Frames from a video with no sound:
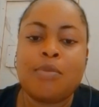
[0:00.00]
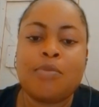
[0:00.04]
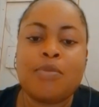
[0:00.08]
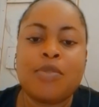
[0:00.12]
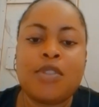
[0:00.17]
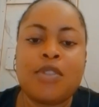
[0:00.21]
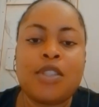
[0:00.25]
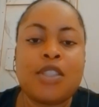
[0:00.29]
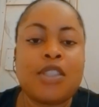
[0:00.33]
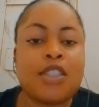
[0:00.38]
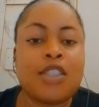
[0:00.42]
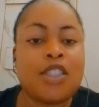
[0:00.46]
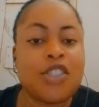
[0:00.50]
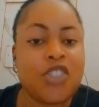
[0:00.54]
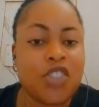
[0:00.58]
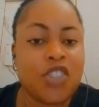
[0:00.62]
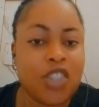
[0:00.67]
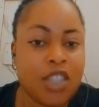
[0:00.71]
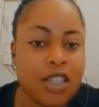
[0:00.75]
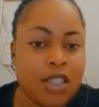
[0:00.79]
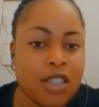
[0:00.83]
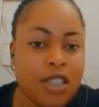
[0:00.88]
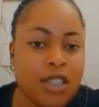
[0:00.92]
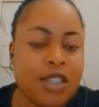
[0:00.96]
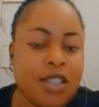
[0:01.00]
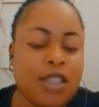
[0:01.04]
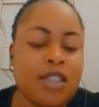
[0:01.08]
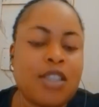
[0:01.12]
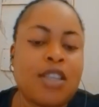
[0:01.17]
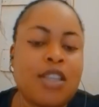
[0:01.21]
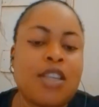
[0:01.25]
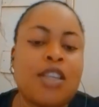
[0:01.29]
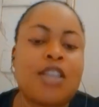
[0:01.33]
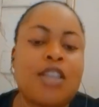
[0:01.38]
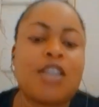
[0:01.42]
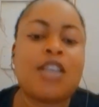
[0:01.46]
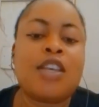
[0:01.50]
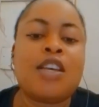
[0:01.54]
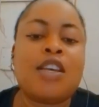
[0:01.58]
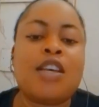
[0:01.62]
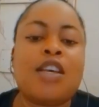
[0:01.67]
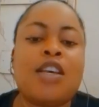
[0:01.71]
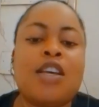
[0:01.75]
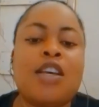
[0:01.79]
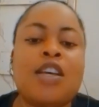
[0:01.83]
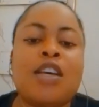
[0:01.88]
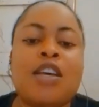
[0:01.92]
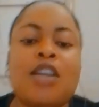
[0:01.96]
the teachings,
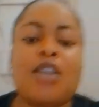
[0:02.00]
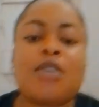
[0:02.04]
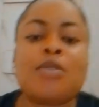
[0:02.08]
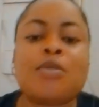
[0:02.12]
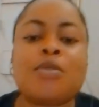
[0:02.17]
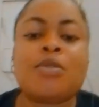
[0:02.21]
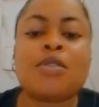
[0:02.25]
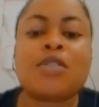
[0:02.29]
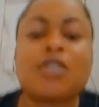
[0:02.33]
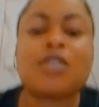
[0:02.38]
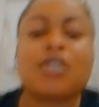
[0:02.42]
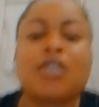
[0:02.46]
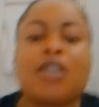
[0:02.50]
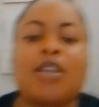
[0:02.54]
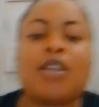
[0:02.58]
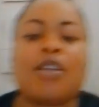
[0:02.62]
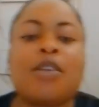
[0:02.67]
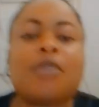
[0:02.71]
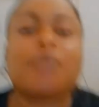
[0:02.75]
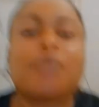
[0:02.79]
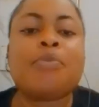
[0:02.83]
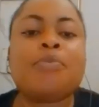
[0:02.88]
I would say